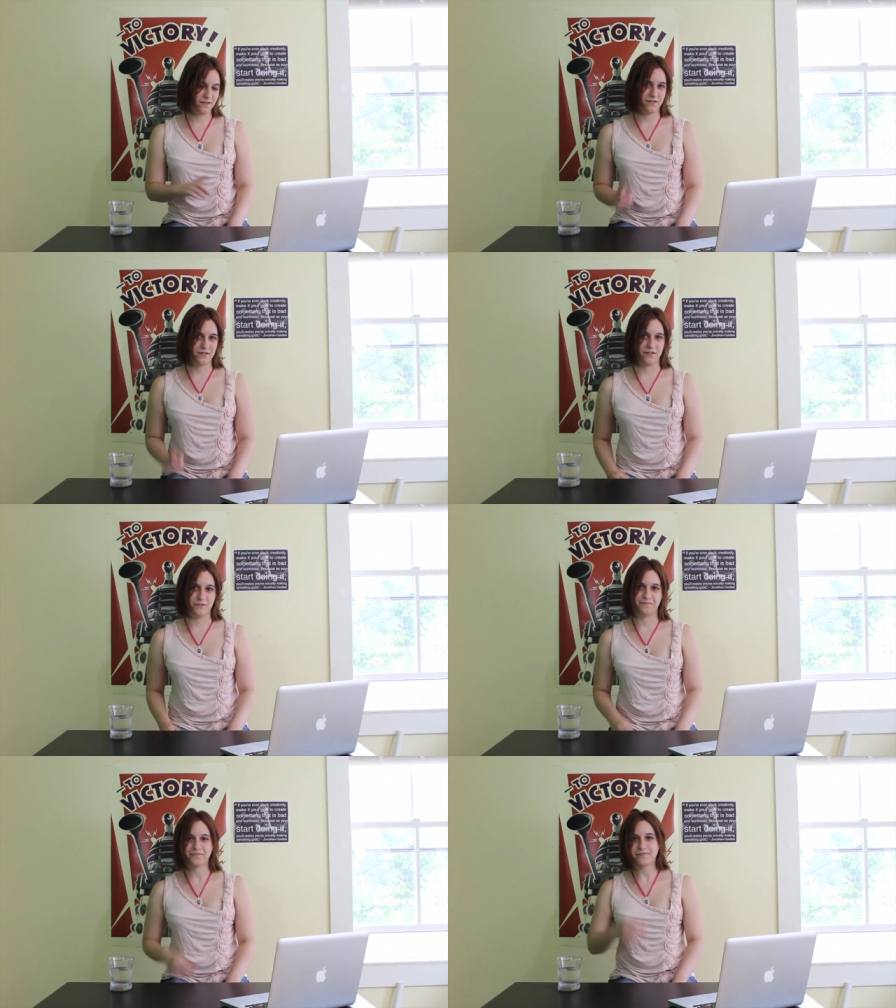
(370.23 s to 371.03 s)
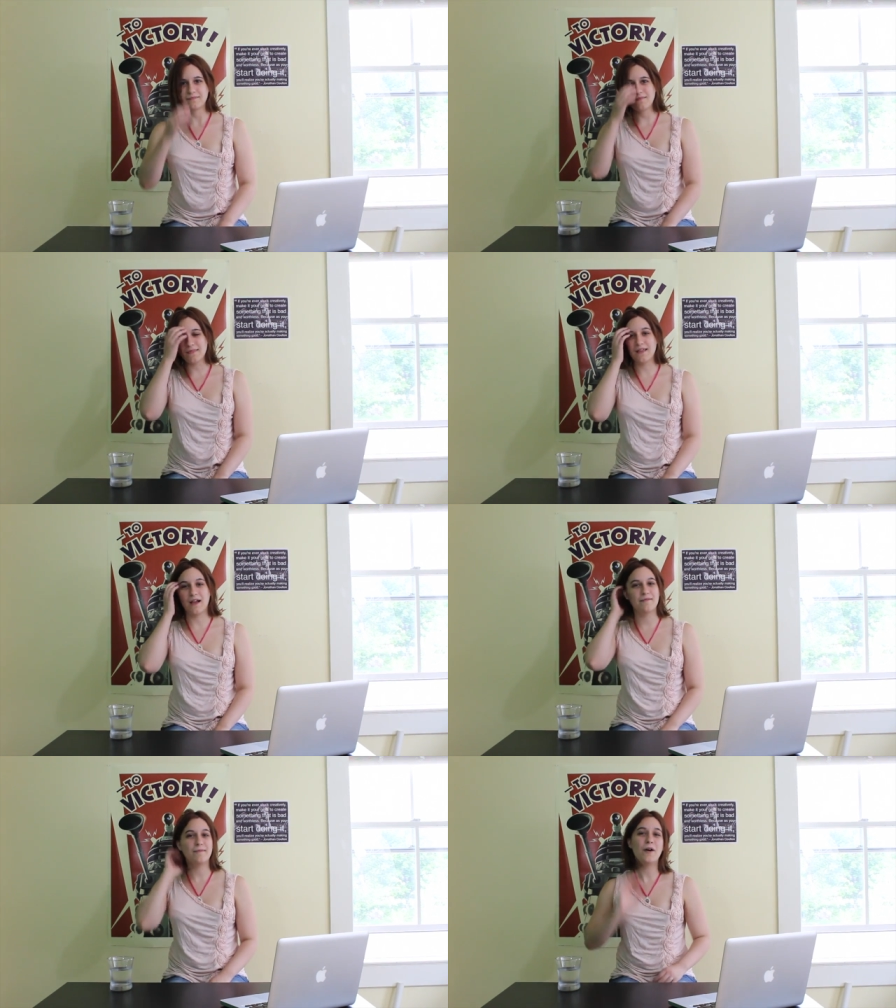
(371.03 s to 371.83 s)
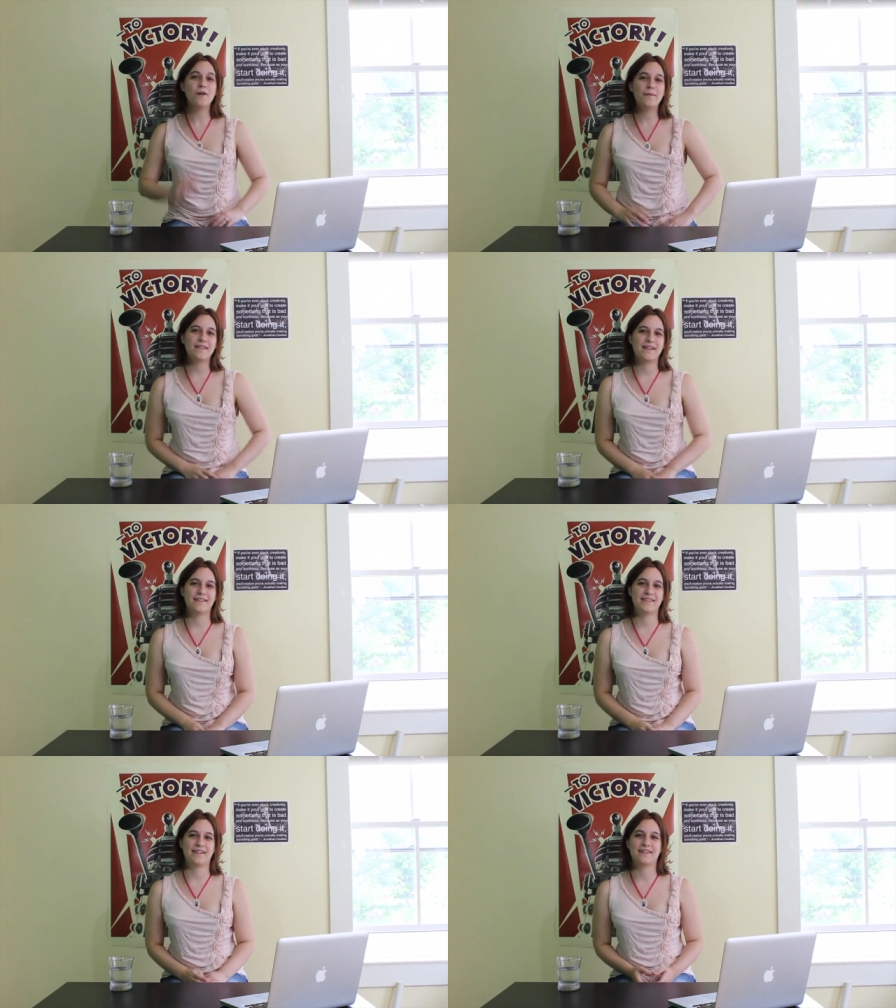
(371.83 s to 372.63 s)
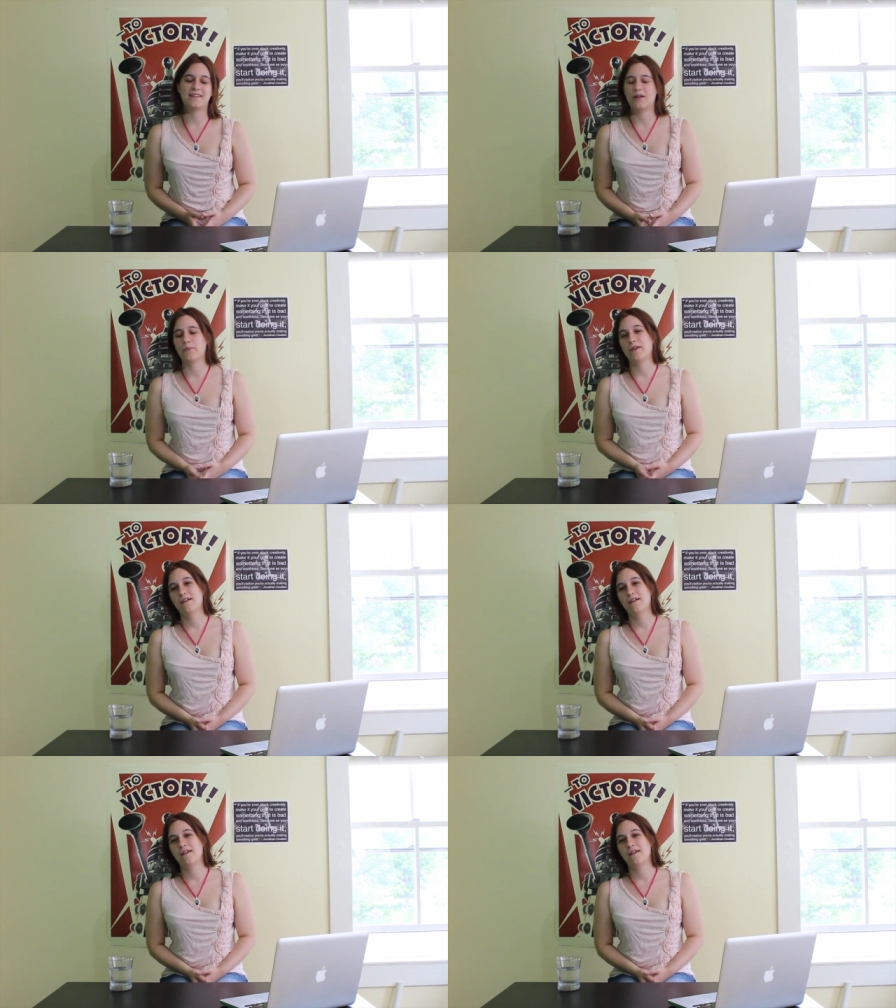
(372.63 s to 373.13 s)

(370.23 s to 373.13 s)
So I'm hoping that the second time